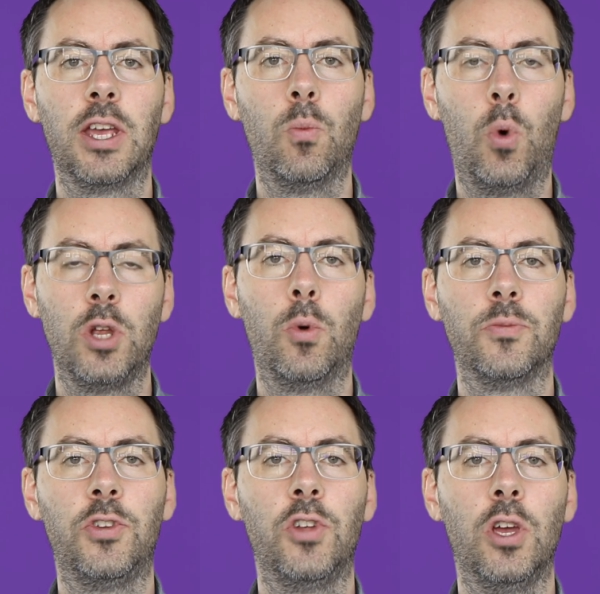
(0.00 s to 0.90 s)
what you want
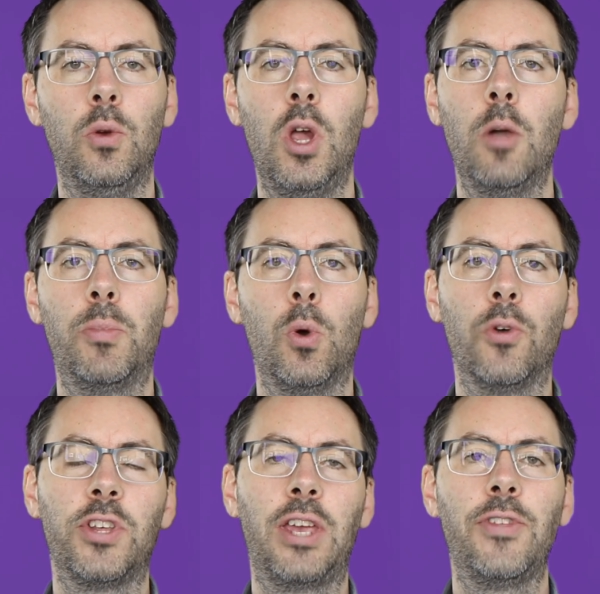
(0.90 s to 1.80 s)
them to do, but
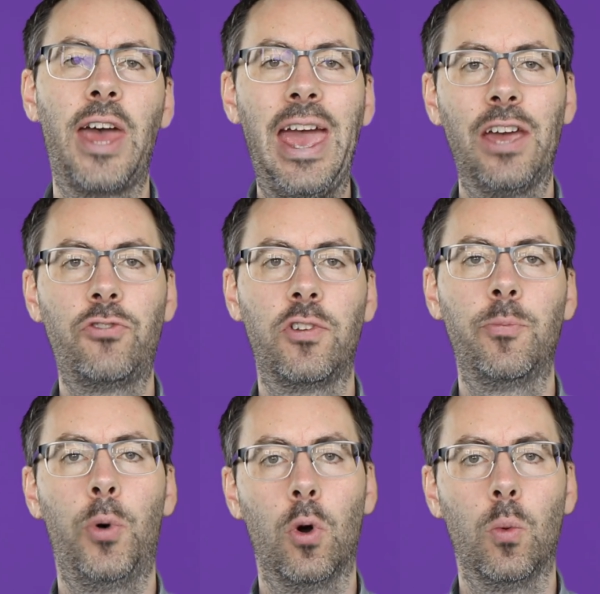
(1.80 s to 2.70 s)
also giving that extra
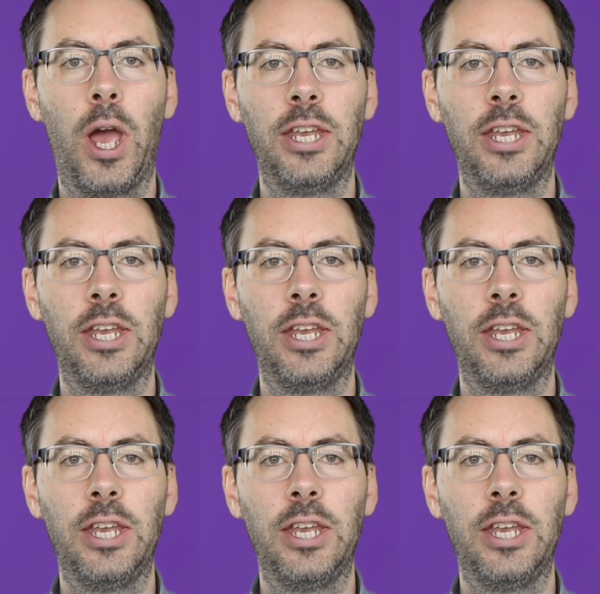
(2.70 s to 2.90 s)
support where